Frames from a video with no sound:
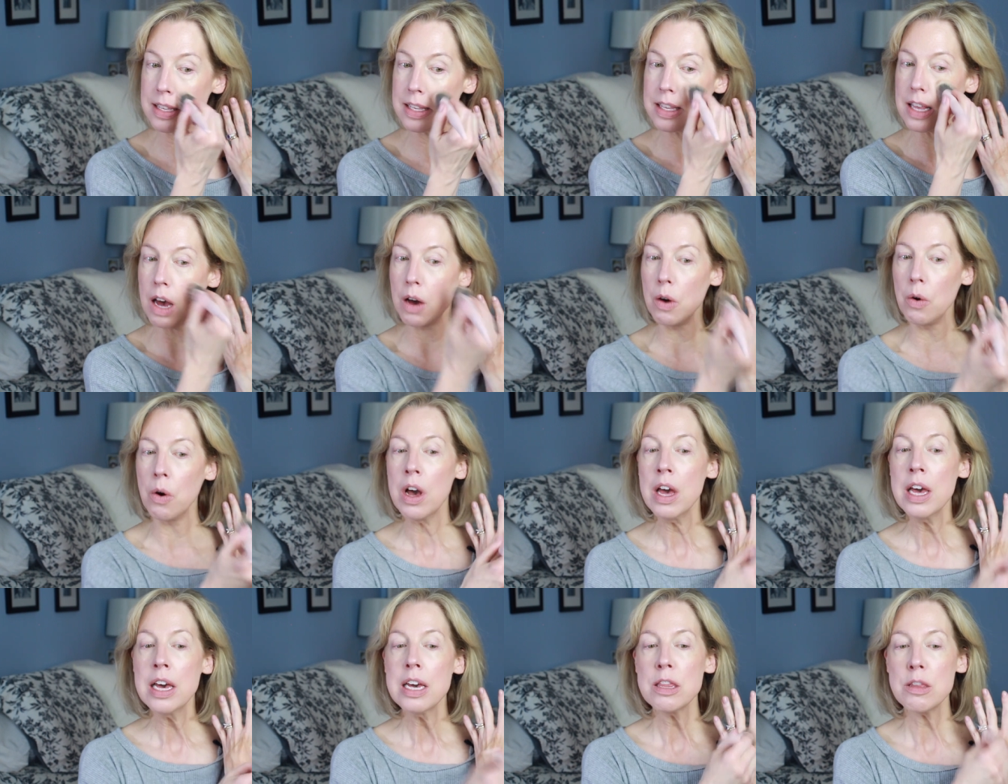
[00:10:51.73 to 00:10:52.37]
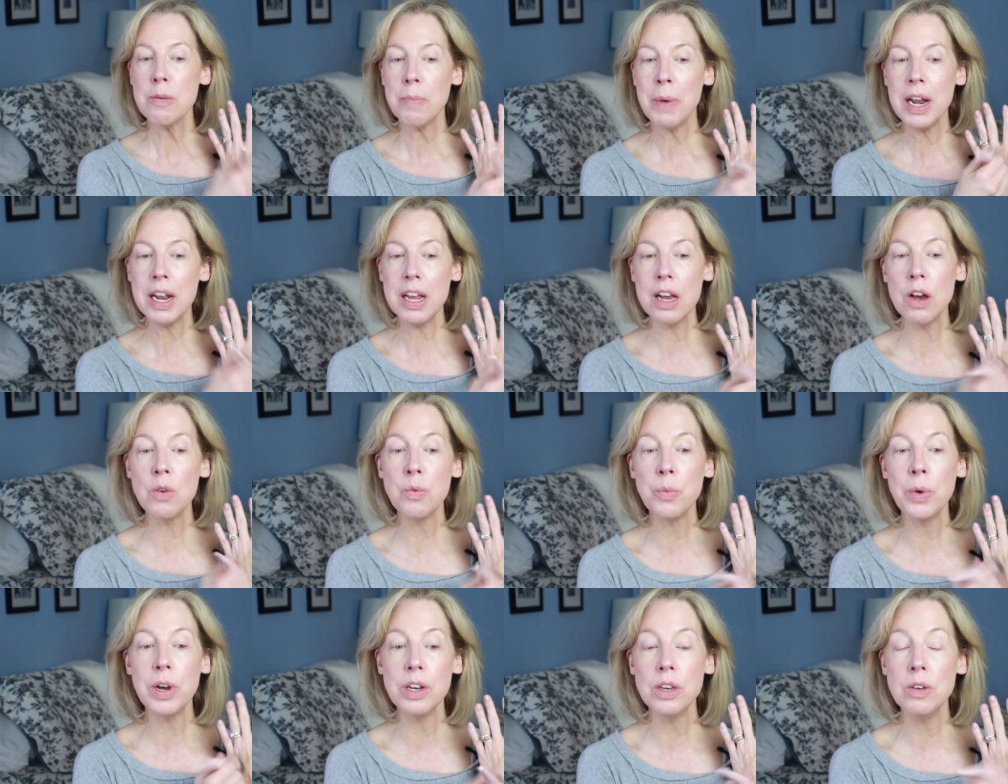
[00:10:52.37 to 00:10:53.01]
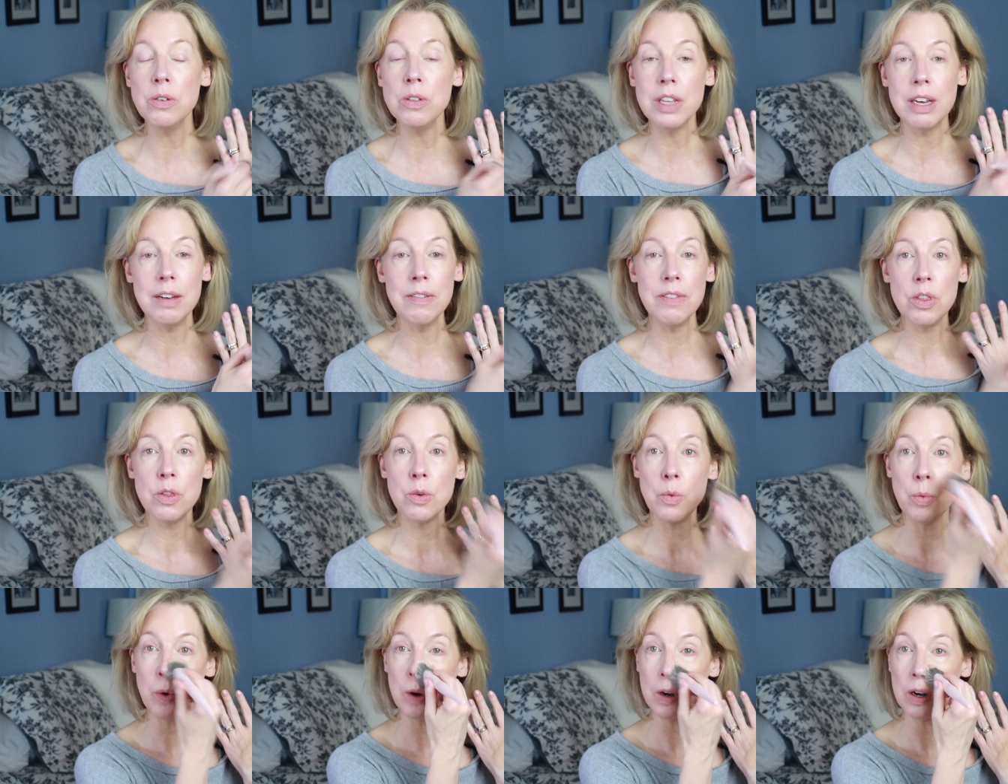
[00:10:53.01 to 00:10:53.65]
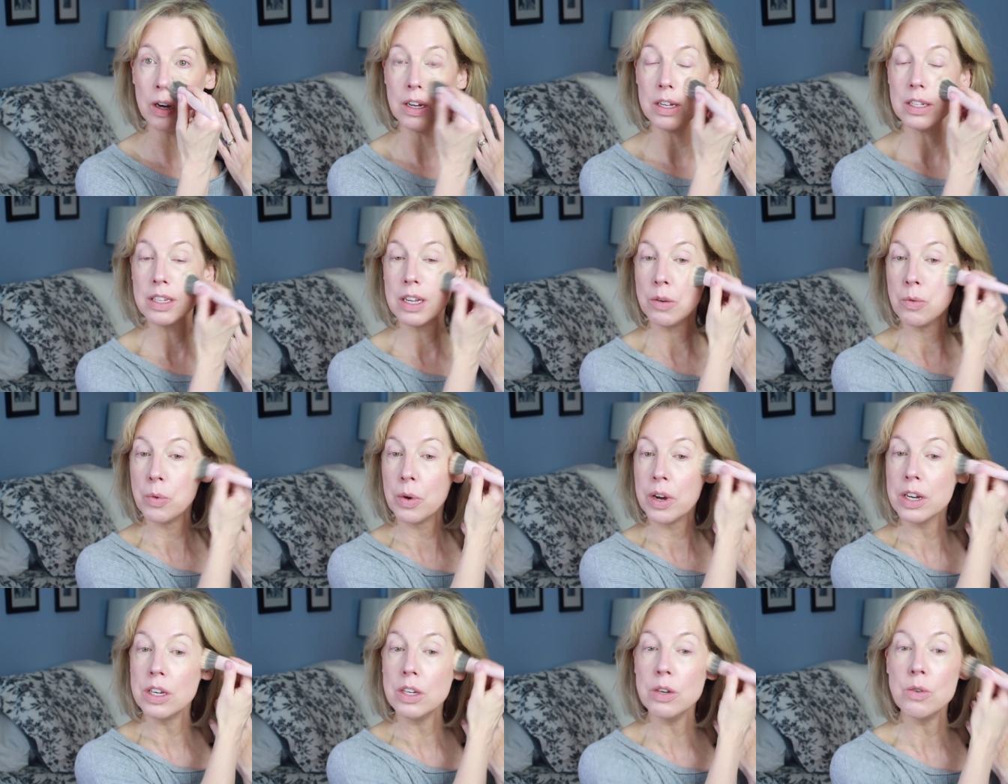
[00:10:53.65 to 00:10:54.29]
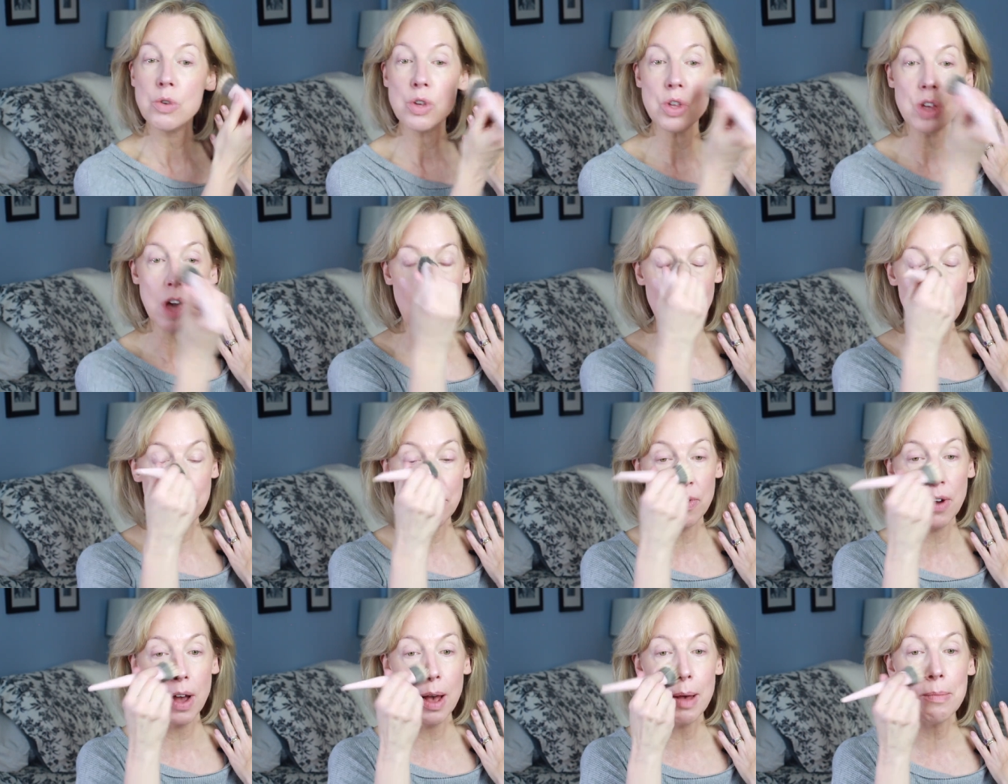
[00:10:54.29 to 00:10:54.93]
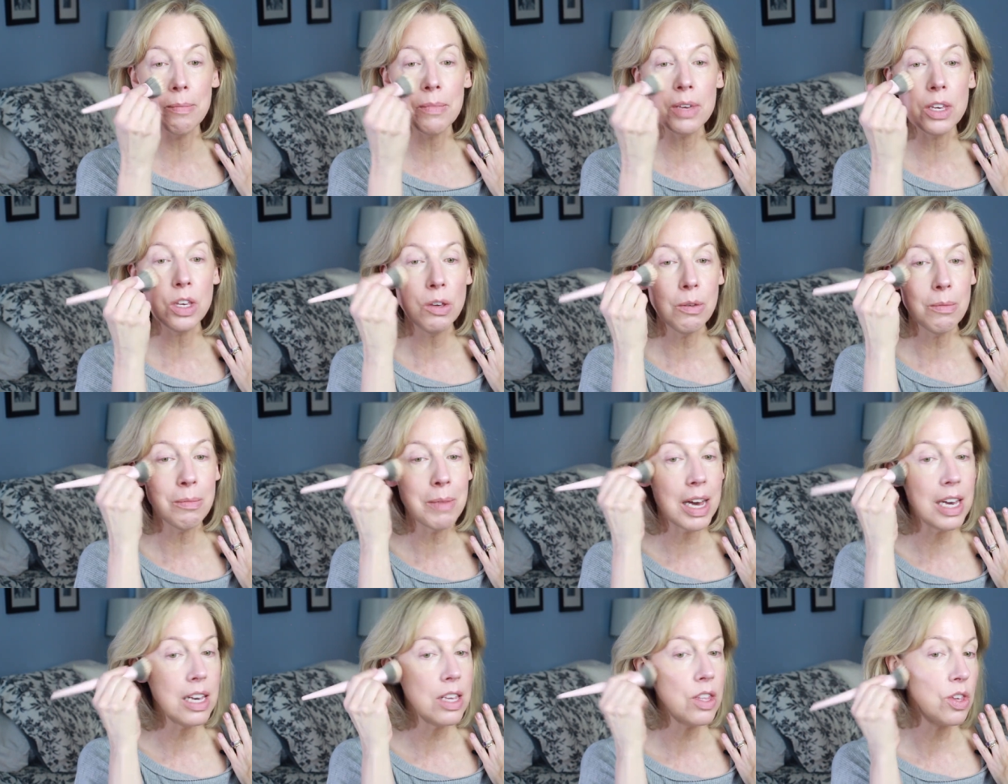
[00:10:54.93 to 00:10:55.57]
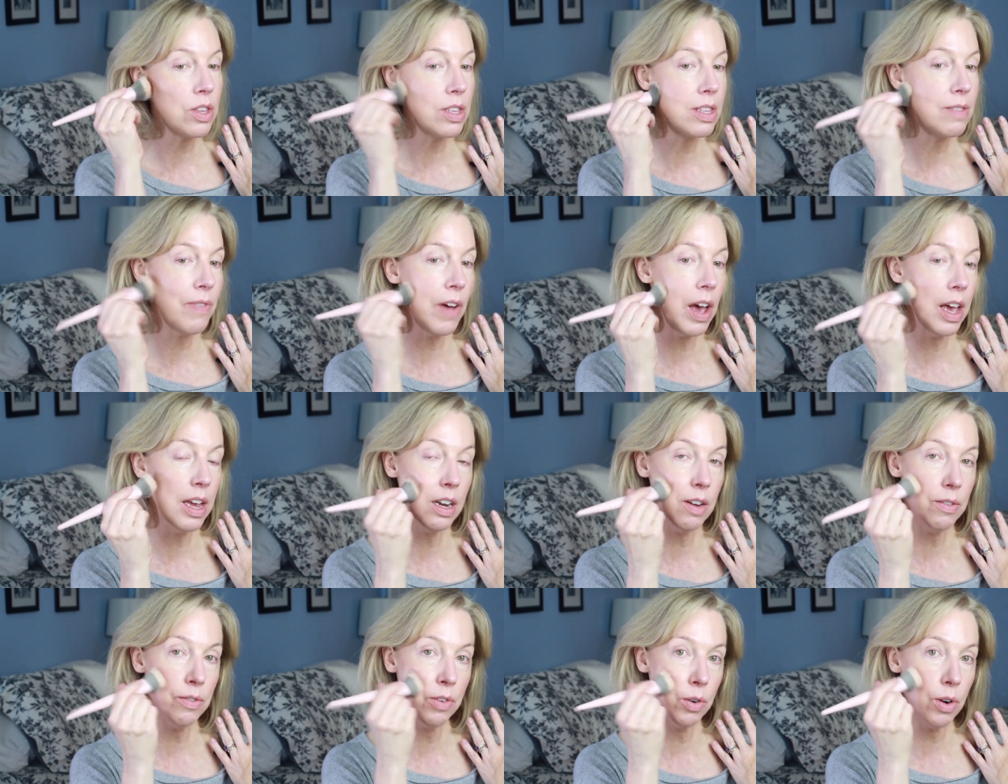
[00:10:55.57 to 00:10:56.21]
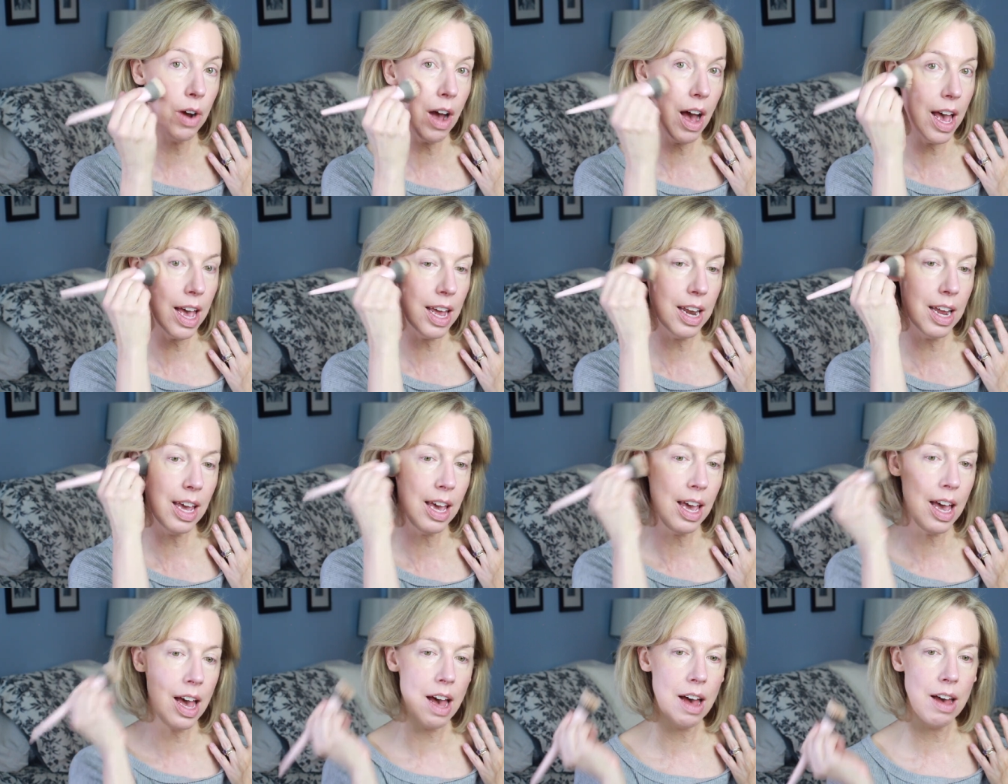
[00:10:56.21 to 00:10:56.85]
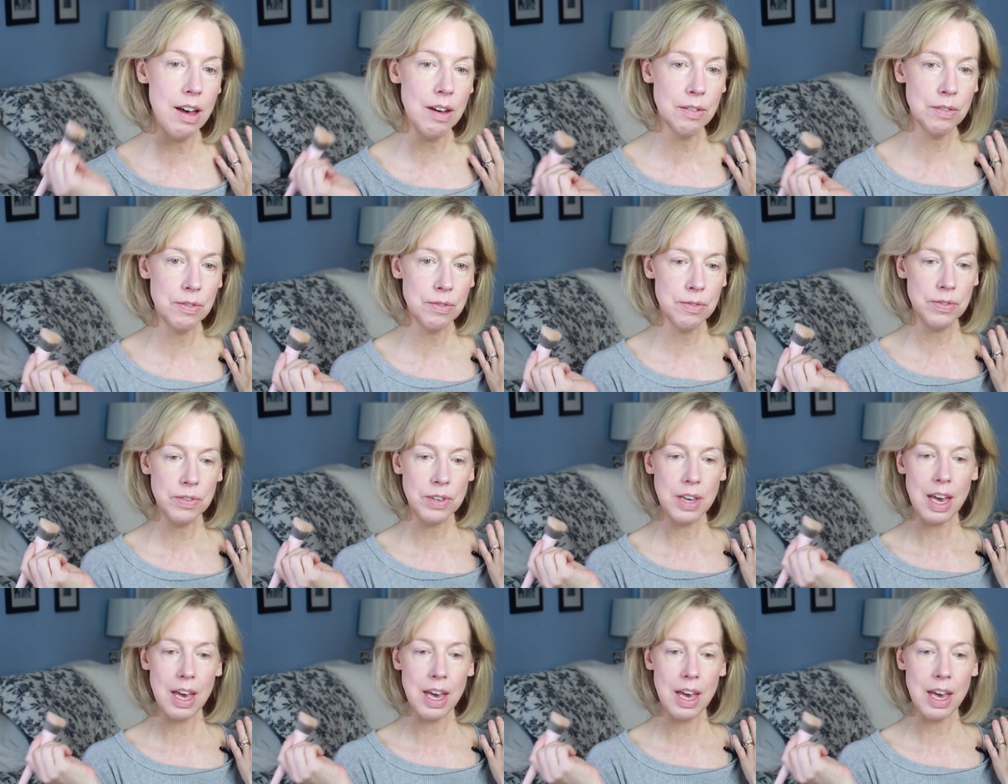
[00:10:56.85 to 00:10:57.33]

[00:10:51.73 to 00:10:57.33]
So depending on where you live in the world and where you shop from, you might just find a variety of